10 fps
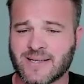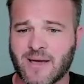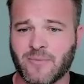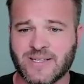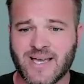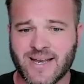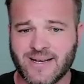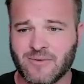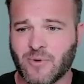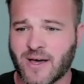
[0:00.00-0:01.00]
Can we get
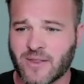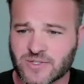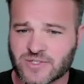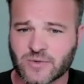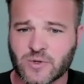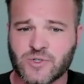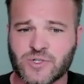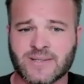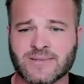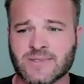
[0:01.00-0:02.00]
it with other
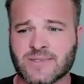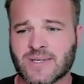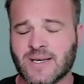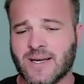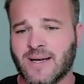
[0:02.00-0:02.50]
solutions?